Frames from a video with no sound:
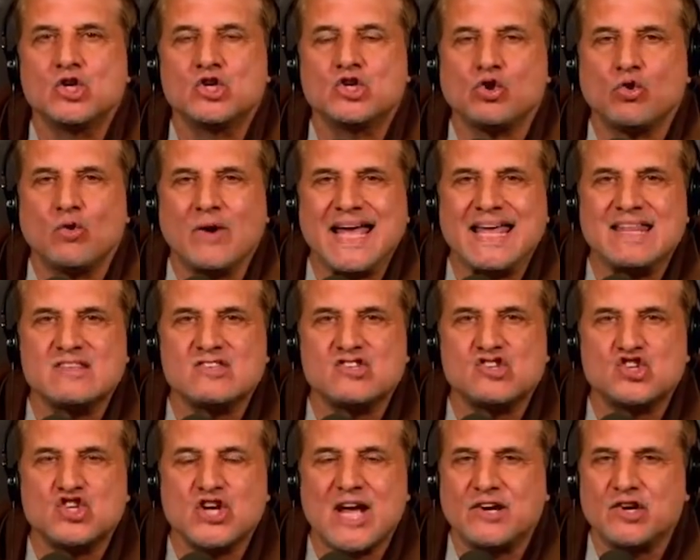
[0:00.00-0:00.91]

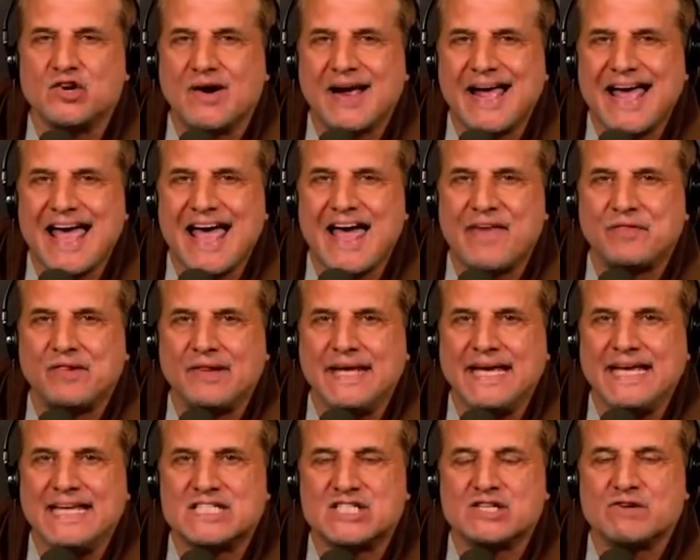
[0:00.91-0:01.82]
transgender
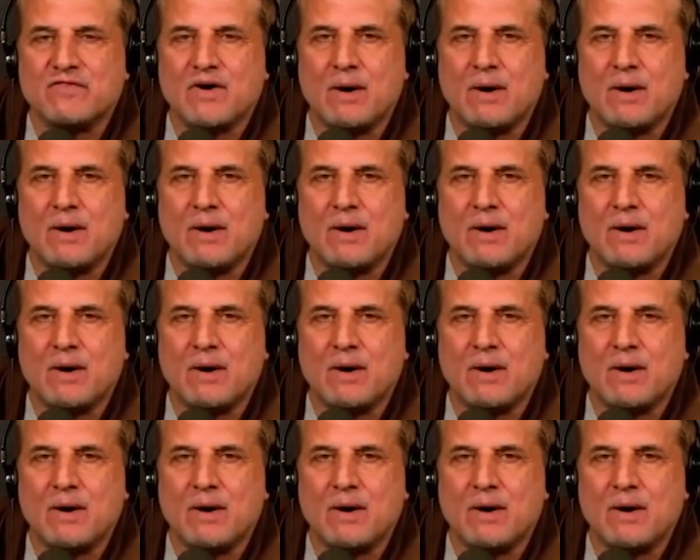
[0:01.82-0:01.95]
athletes